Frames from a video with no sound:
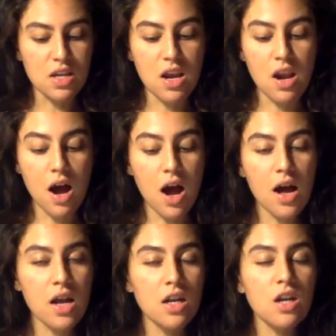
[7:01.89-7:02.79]
the
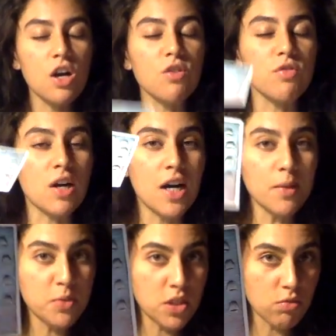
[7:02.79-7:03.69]
Nine of
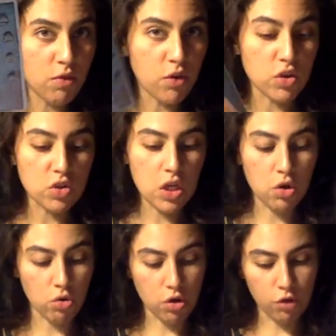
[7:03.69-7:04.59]
Cups in reverse
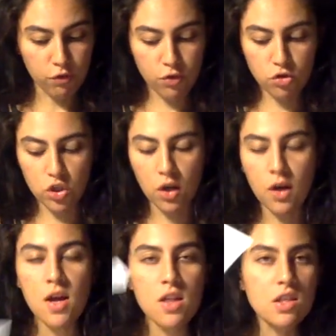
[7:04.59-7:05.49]
in your near future,